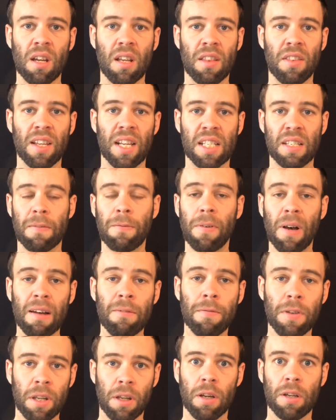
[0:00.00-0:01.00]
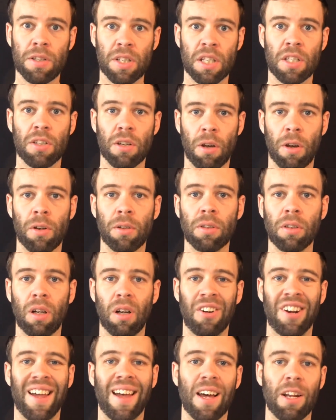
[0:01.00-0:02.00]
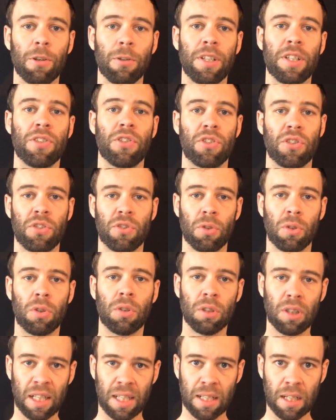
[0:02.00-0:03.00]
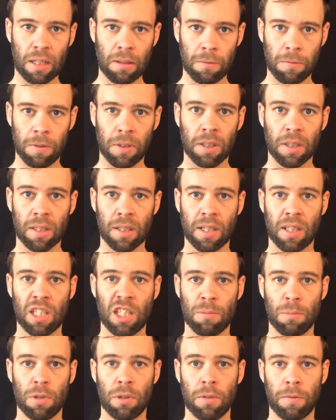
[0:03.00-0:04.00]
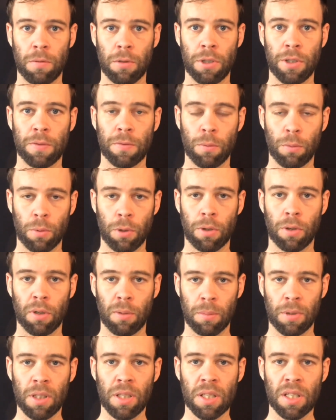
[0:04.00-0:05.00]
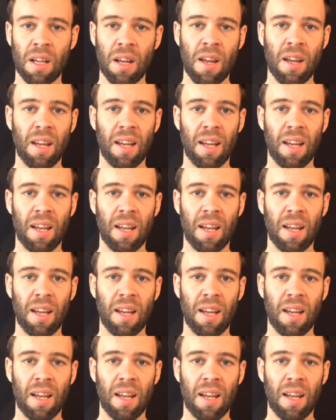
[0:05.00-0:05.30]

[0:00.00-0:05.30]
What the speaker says: There's 5 videos in total on how to install and configure customer reviews for WooCommerce,